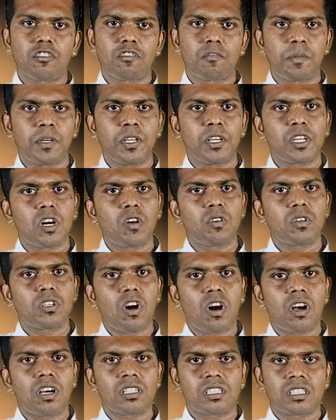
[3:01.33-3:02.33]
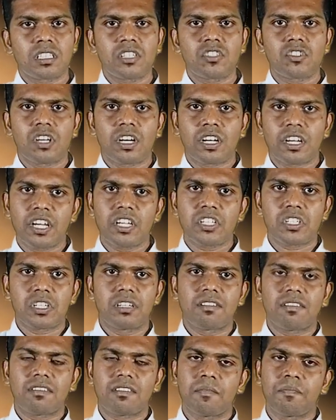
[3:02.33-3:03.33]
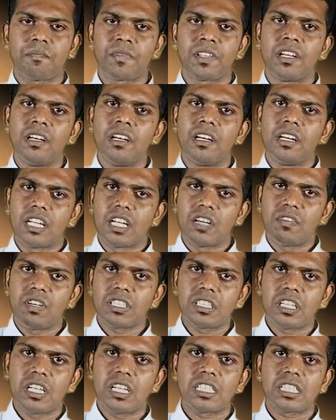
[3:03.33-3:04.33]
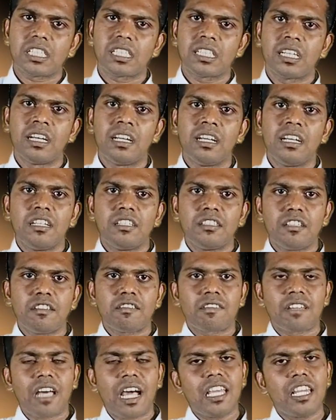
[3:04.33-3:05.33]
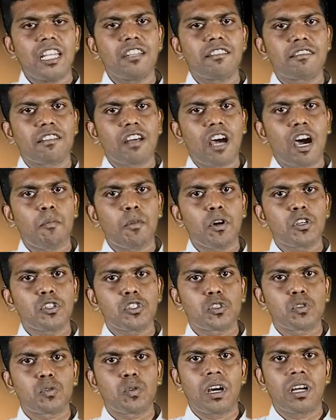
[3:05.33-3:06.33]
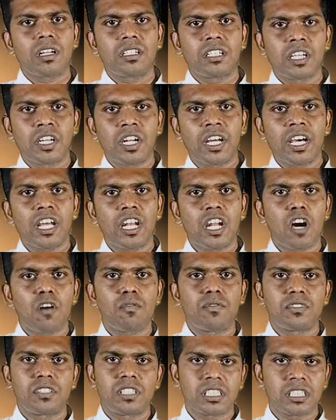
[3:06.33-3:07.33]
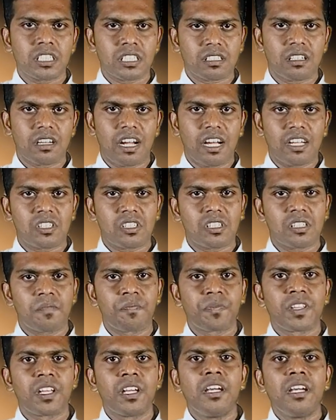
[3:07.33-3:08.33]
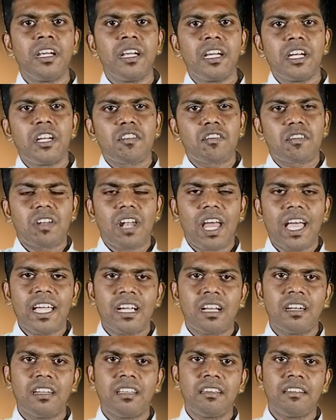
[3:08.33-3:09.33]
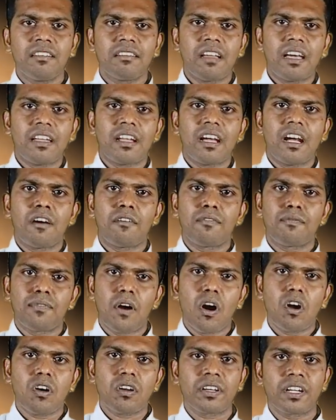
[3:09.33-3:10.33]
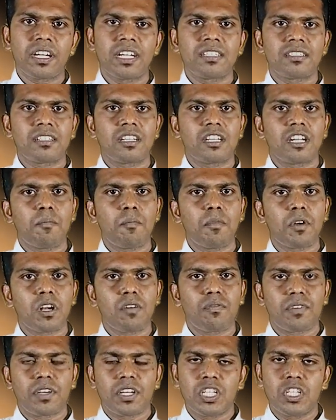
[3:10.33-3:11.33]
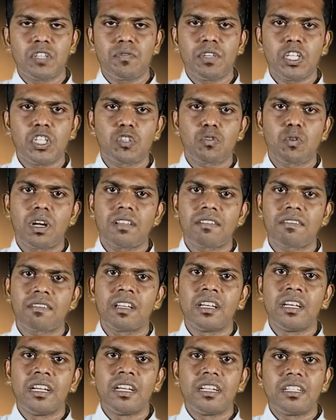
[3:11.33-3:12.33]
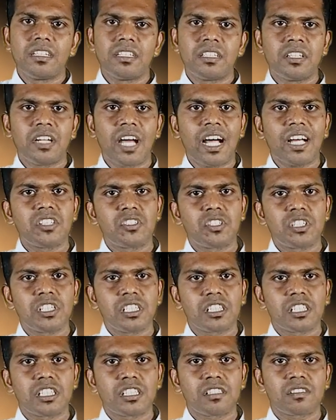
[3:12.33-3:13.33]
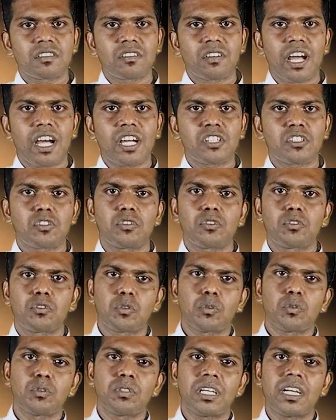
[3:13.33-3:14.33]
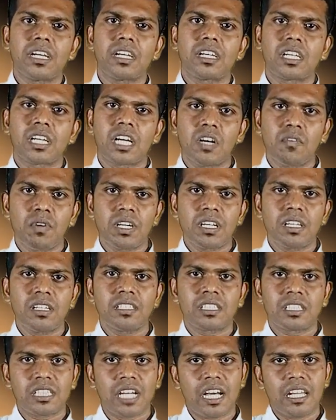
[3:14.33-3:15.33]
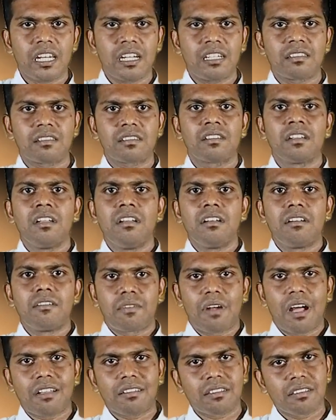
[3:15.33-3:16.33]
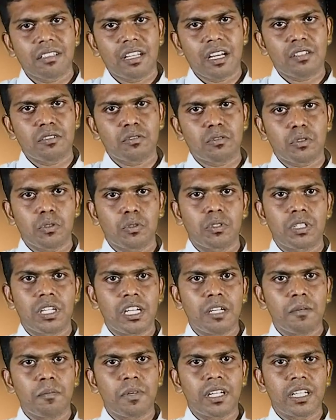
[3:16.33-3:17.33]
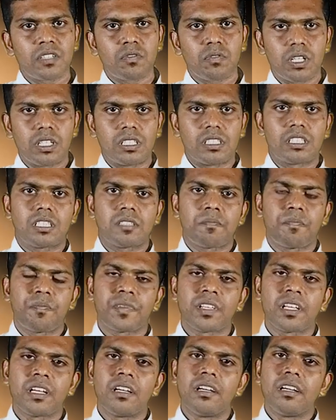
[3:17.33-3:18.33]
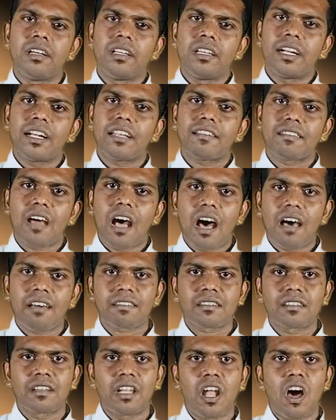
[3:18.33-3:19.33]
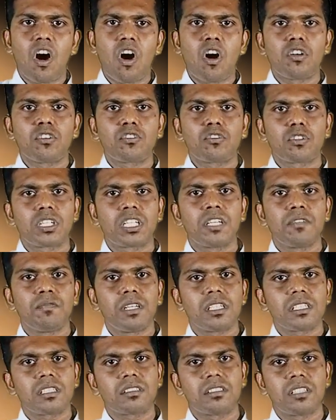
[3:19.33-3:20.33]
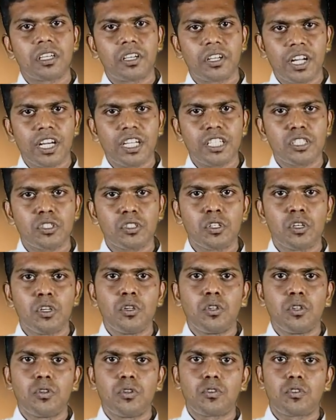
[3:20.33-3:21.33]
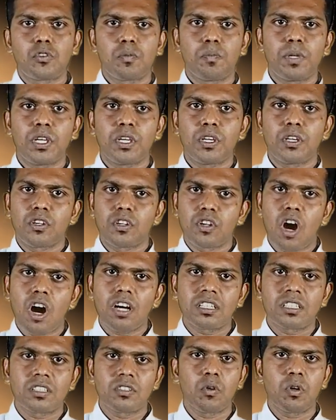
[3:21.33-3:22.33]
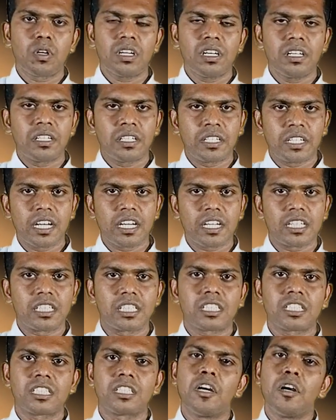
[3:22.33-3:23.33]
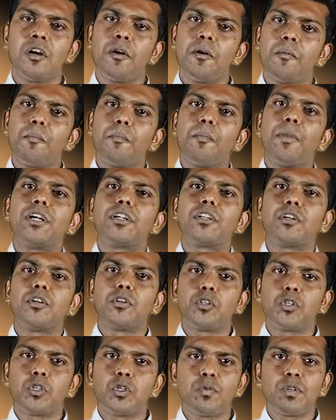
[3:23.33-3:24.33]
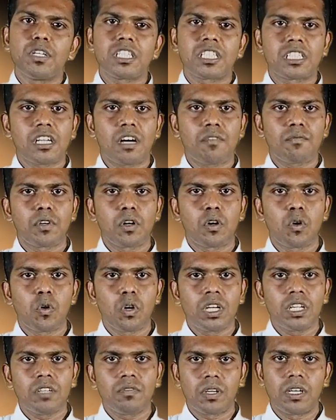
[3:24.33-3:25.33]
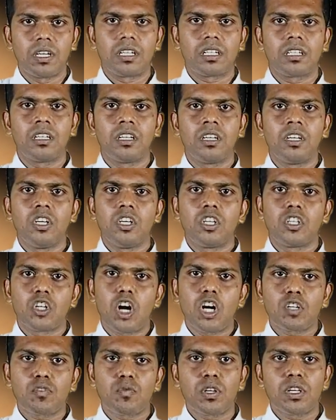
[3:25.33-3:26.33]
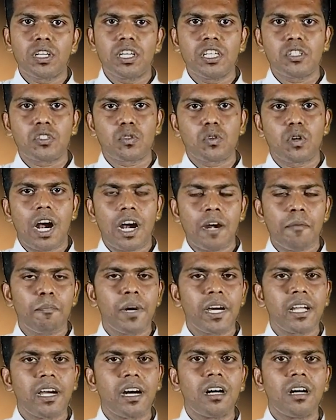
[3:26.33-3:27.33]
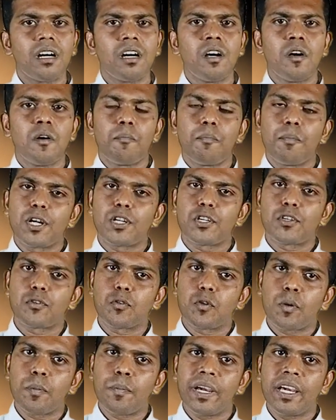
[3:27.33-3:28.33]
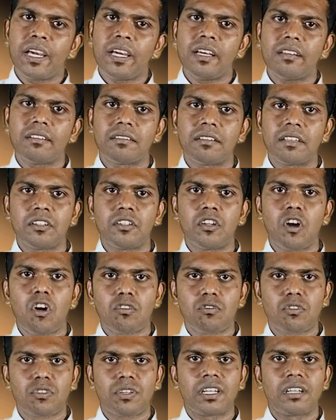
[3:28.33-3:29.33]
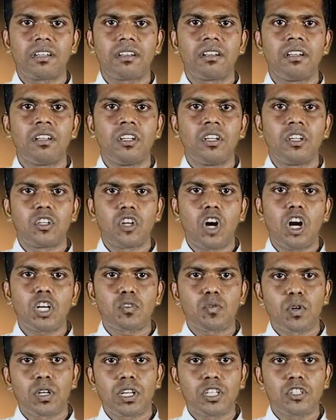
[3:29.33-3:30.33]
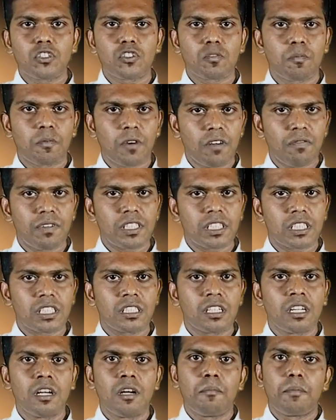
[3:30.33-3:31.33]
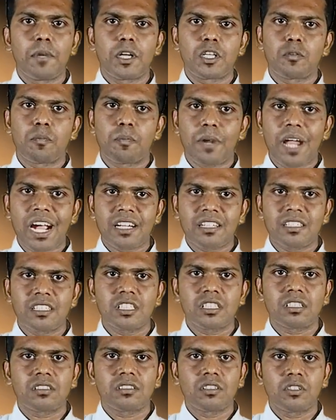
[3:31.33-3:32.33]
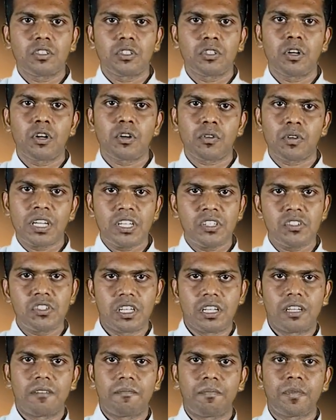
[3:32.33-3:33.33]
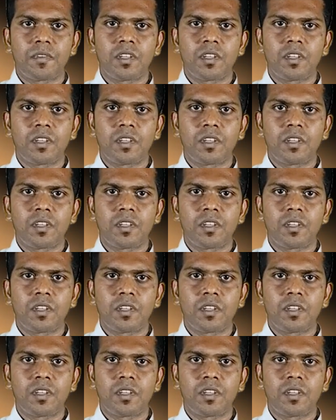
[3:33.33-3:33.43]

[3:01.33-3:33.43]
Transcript: to speak out on such occasions. Nevertheless, this silence amounts to a denial of Jesus Christ. It is likely that a far greater number of individuals deny Jesus Christ through their cowardly silence rather than through deliberate words. Let us ask the Lord to give us the grace to be not only hearers but doers of the holy word, not only to admire but to obey the doctrine, not only to profess but to practice your religion,